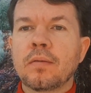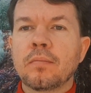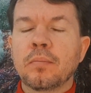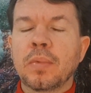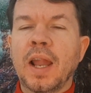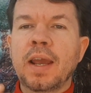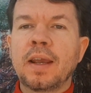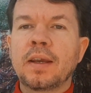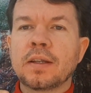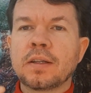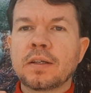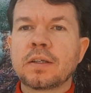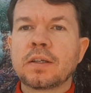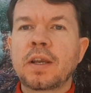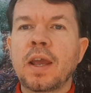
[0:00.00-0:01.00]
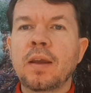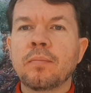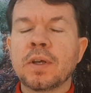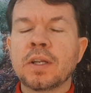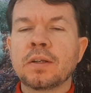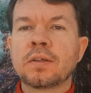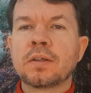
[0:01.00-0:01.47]
blanket
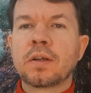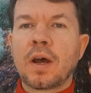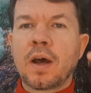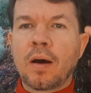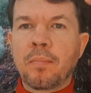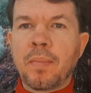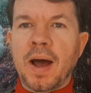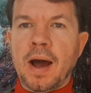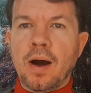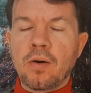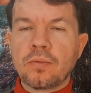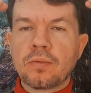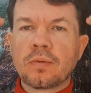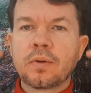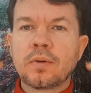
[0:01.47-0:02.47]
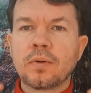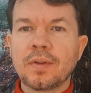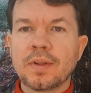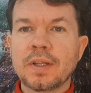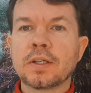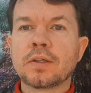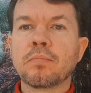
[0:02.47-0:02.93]
statements about
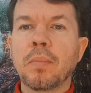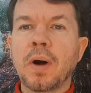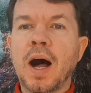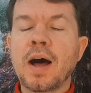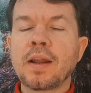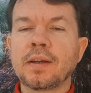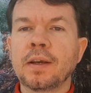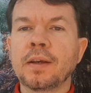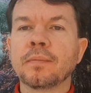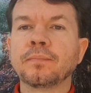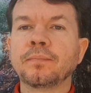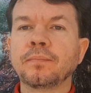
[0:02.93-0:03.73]
this body,